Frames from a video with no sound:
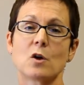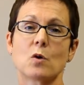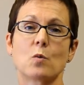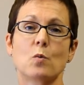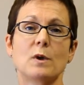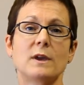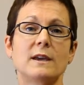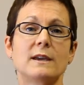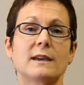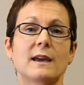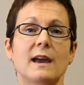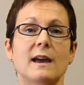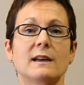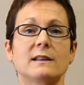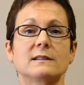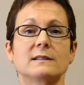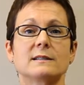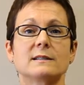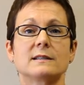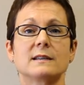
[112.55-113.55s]
We
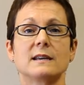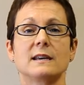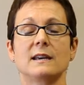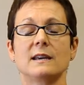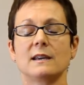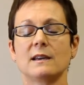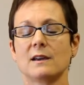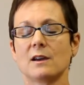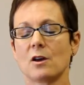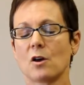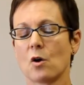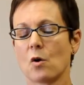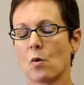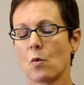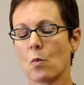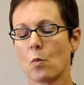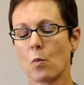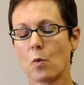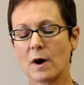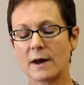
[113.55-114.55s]
can see
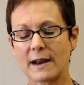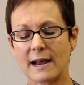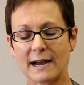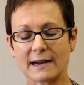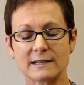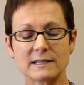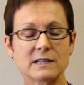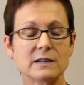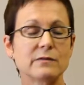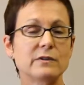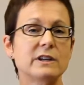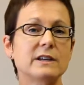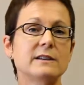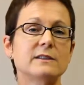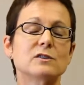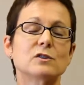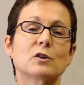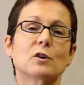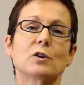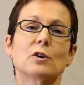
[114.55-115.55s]
what
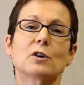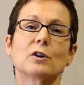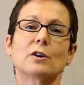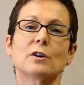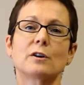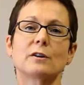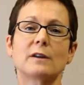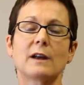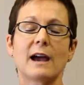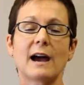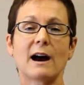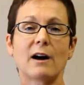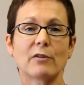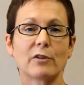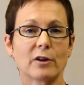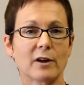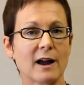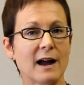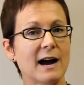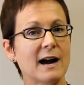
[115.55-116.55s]
activities occurred, how
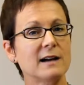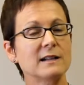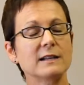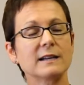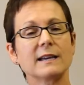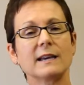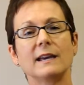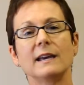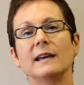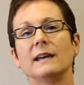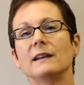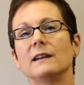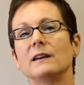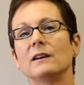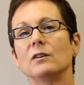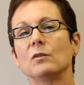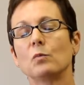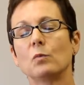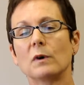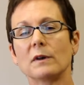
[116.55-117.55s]
they're
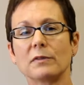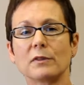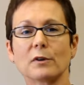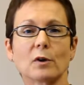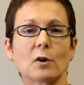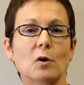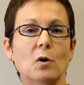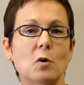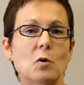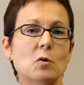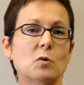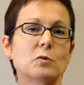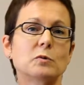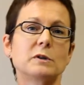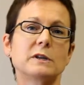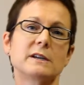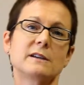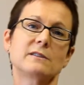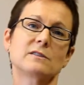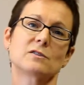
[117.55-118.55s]
allocated, what their
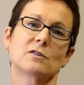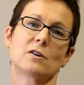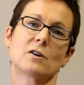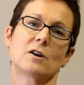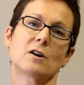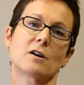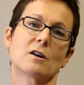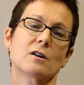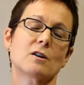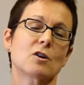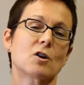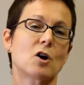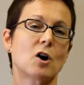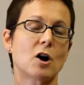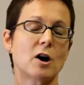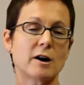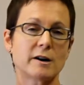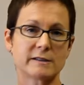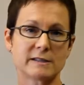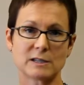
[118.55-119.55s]
holdings are,
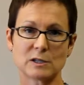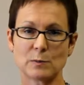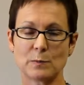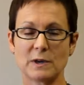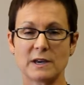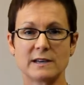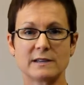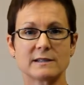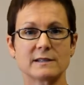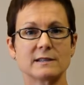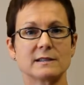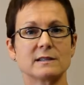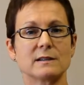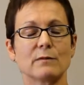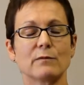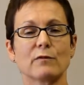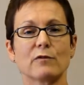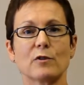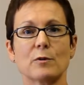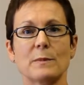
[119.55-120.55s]
cost basis
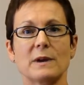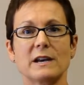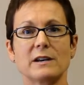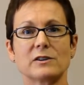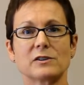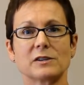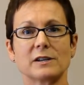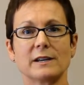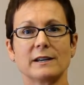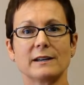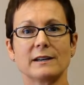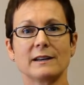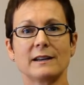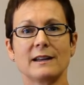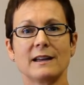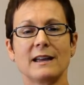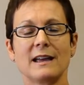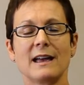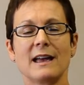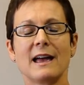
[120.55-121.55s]
information,
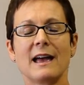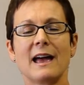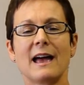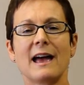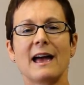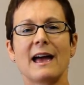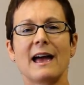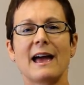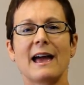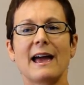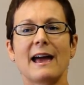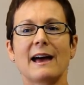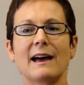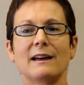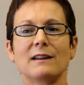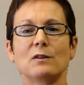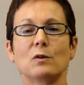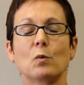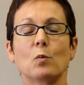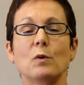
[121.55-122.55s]

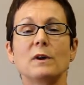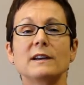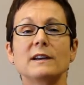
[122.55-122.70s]
and we